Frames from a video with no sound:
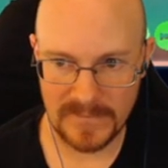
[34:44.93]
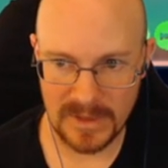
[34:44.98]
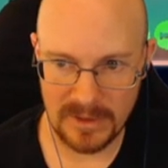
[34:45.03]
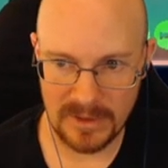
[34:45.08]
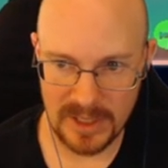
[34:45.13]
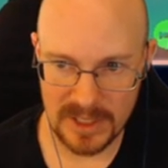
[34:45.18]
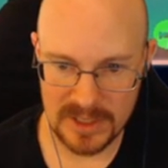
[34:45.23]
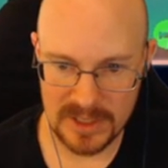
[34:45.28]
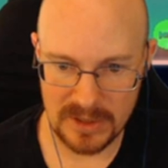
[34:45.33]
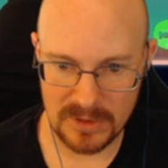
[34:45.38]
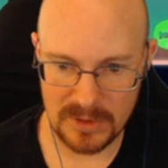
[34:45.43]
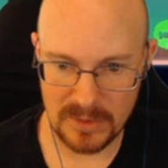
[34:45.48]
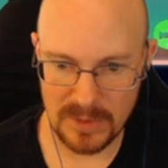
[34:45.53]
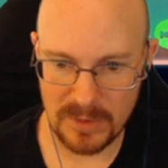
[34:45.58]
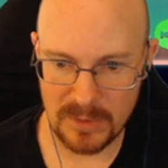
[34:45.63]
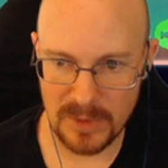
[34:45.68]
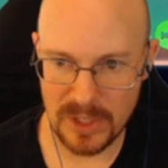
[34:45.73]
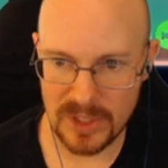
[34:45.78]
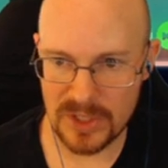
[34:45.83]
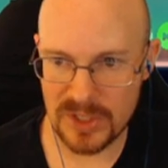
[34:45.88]
All right. So do we
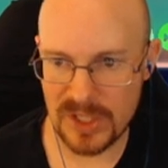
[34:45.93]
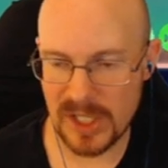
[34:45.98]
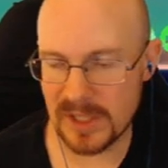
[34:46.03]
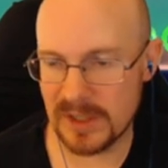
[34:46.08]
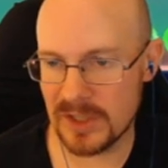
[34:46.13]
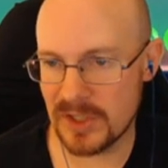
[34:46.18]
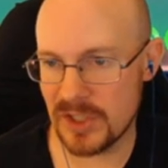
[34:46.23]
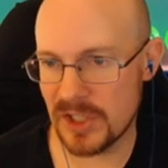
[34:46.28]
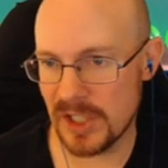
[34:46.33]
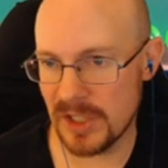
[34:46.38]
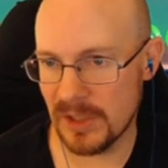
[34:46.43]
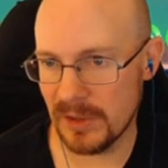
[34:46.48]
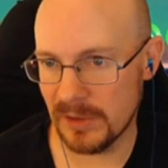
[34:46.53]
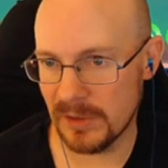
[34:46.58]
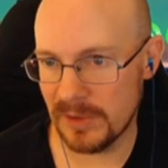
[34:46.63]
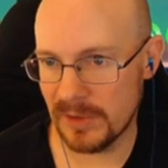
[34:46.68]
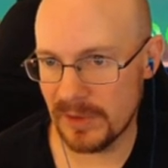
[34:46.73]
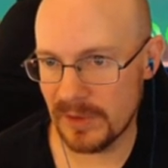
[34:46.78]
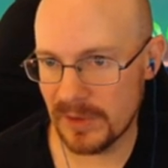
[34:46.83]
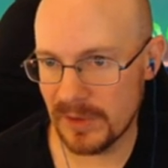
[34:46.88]
one shot the
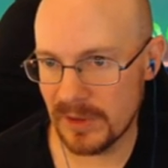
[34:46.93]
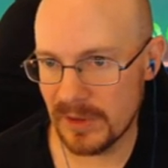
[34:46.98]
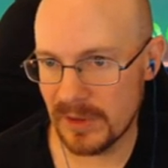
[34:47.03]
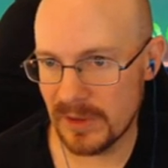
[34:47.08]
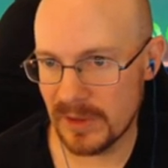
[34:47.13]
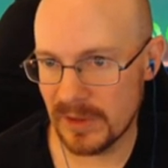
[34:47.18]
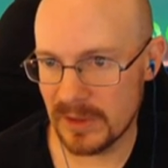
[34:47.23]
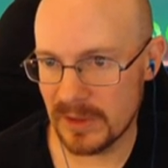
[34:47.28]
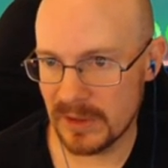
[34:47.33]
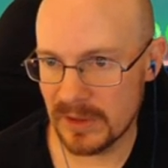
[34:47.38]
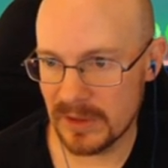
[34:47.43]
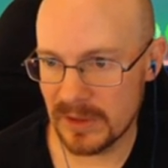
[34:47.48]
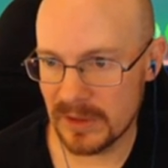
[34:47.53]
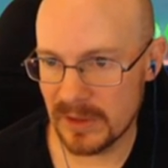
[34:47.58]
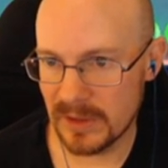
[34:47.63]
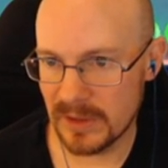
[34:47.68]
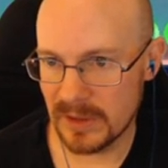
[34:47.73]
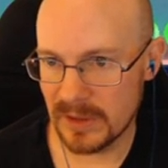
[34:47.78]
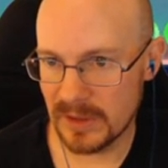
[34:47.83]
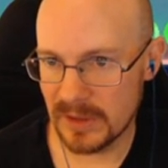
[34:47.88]
shield?
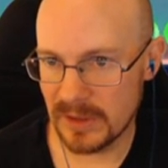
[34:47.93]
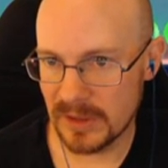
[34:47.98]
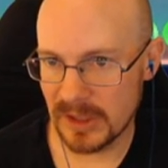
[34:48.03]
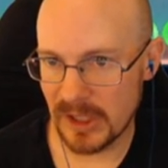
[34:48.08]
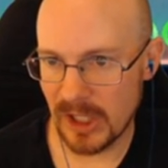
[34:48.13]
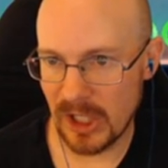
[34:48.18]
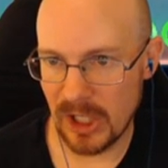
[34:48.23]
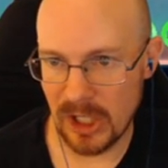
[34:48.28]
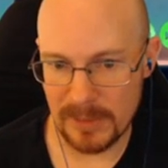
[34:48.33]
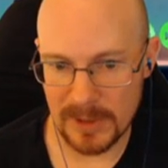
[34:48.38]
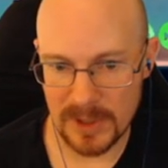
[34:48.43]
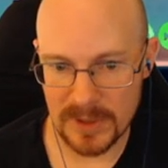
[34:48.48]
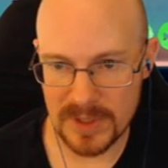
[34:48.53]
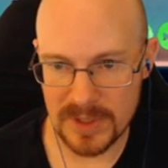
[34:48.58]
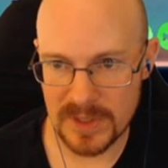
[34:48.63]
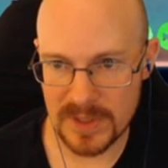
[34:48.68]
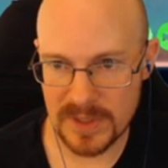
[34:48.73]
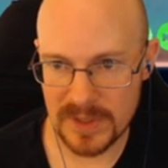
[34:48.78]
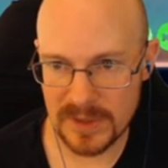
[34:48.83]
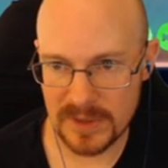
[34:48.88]

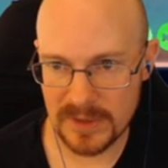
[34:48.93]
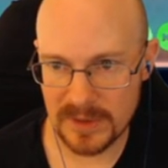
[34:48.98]
Almost.